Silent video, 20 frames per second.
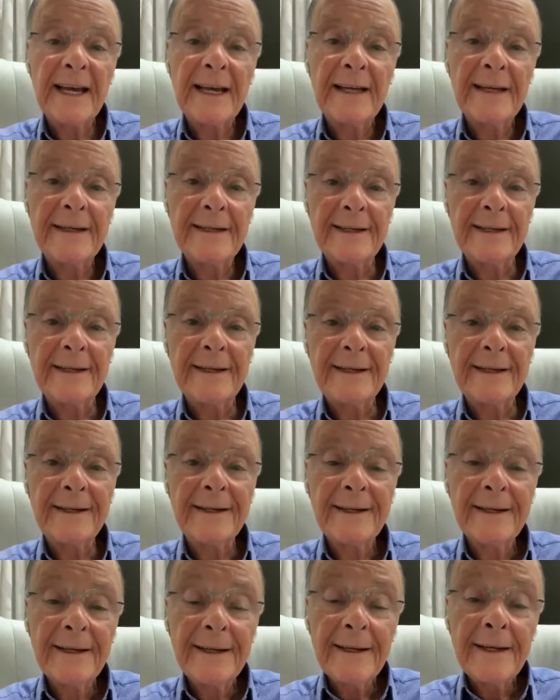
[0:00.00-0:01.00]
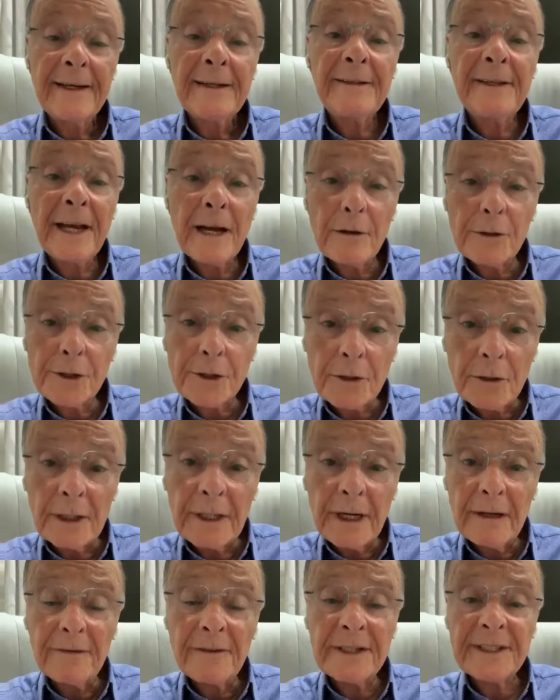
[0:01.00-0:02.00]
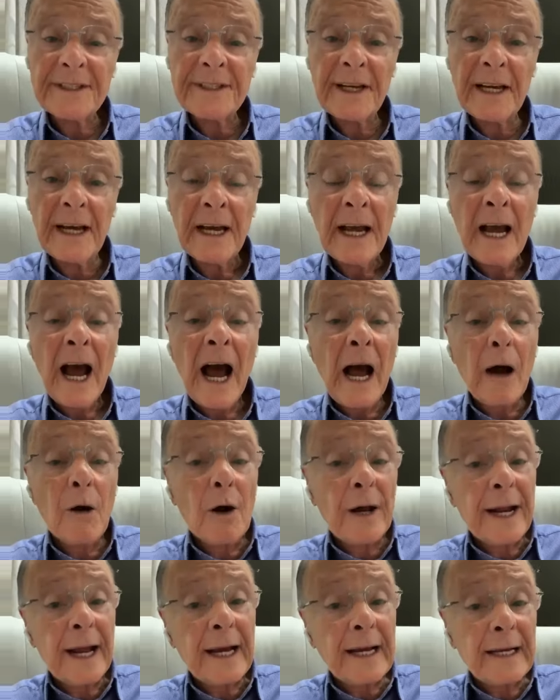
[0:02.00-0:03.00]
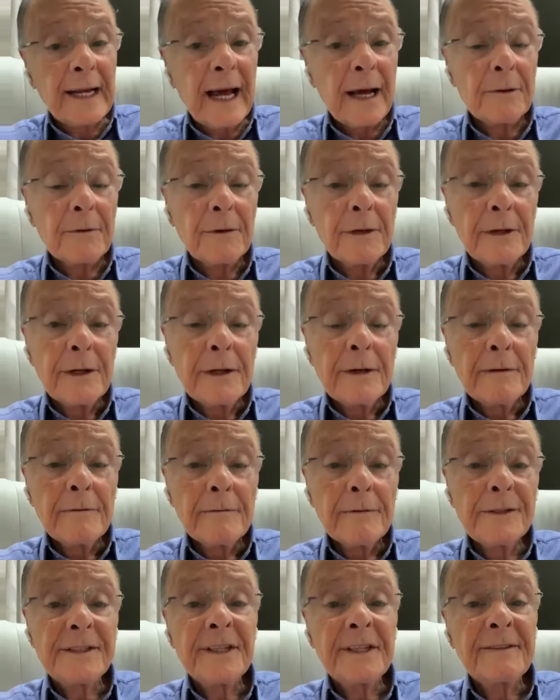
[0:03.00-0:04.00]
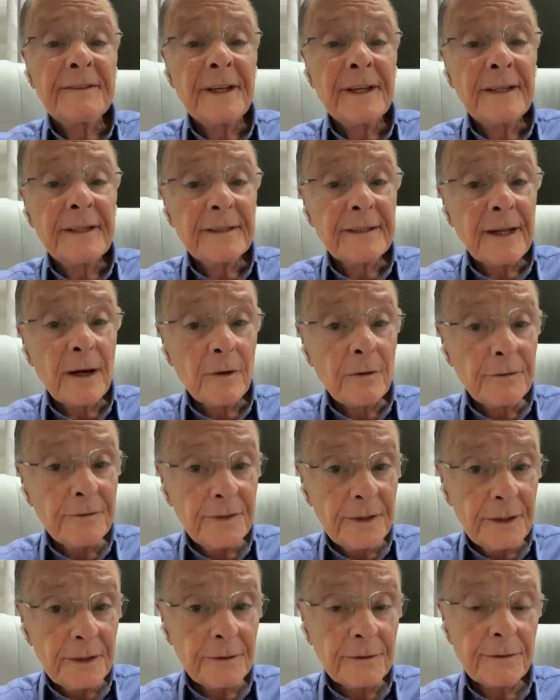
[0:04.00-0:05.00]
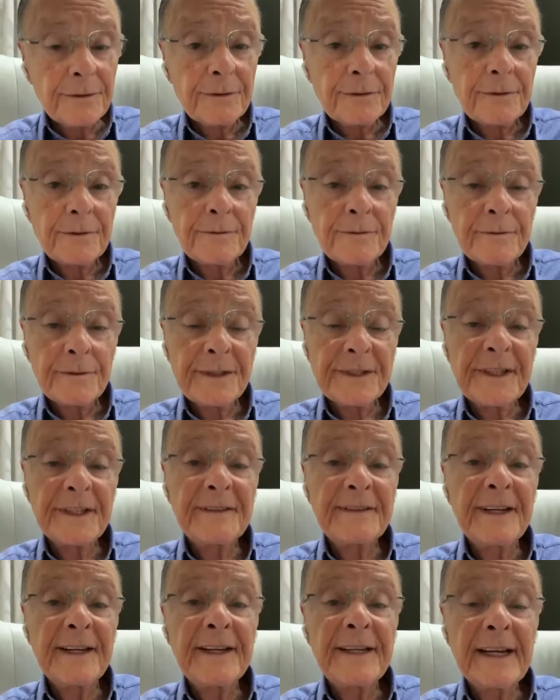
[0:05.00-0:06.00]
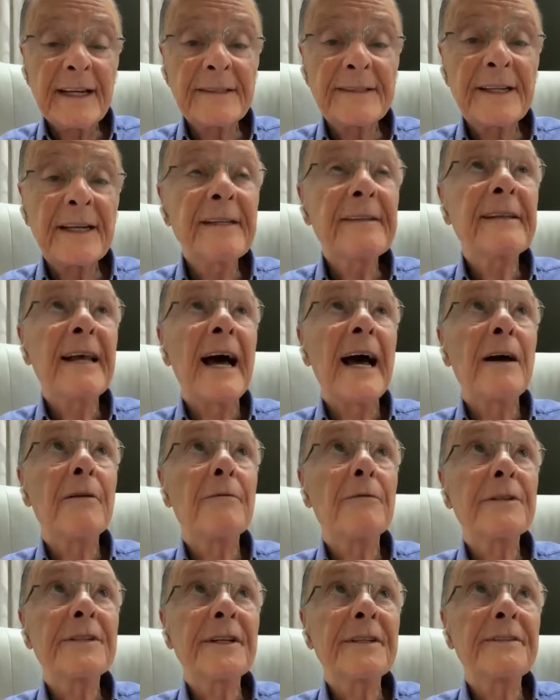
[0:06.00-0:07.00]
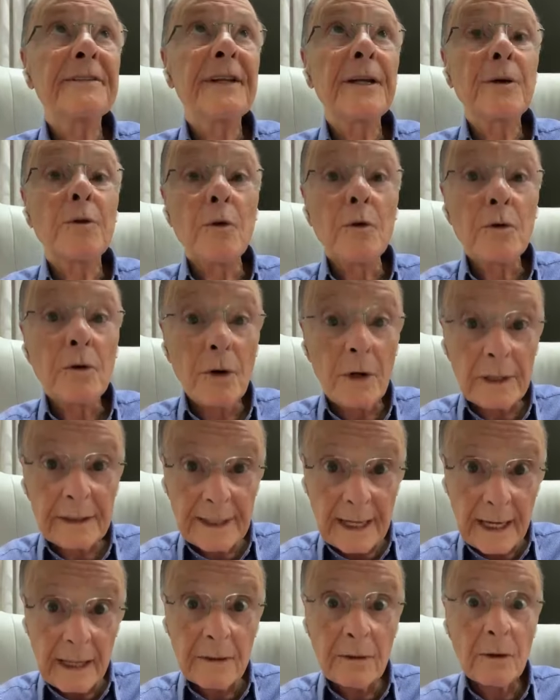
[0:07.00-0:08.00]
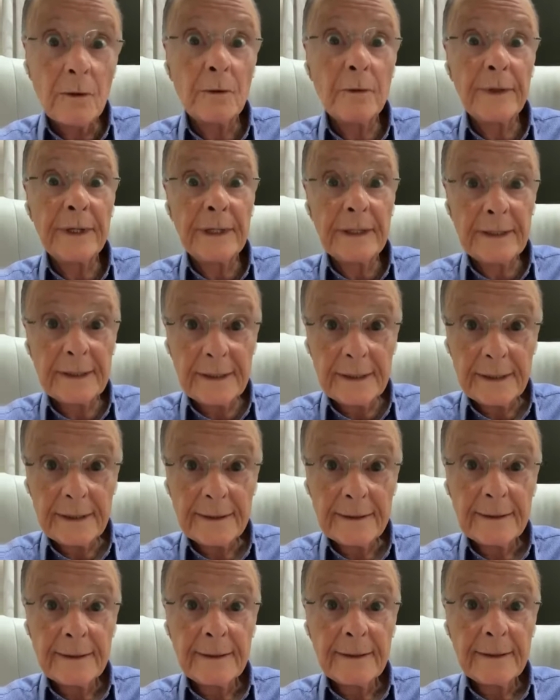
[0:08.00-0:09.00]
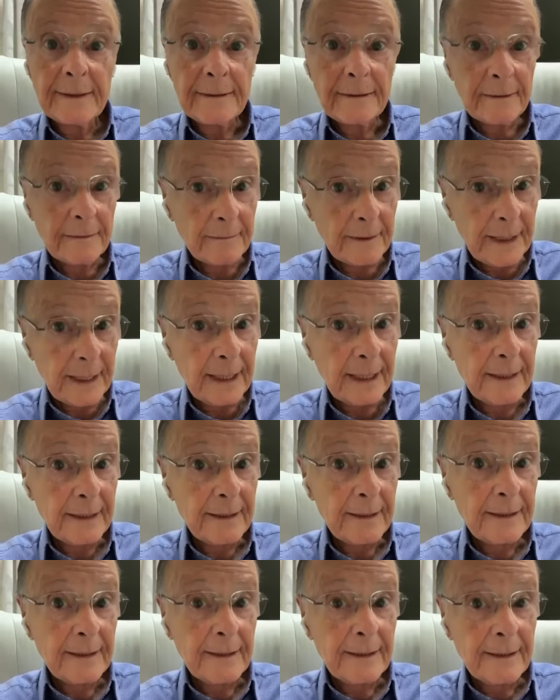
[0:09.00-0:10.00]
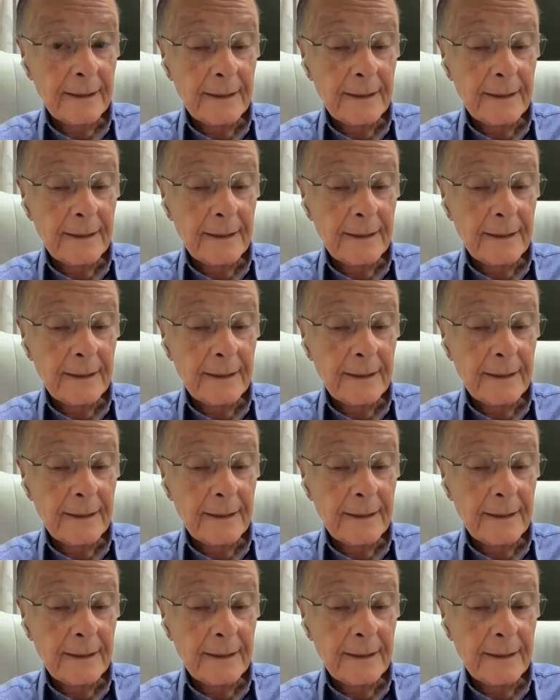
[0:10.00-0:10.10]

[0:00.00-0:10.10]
So God chose you. God chose you. Of course, though, you have to give ears to Him, you have to accept, you have to agree with Him, isn't it?